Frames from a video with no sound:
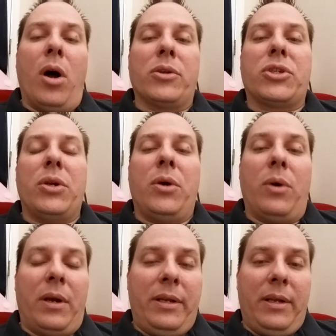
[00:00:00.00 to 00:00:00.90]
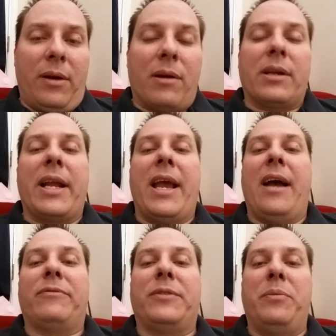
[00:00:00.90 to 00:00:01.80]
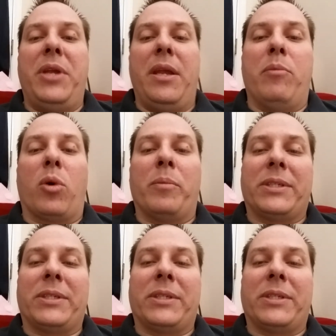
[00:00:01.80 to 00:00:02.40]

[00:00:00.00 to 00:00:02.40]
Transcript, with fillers: also are going to have to be more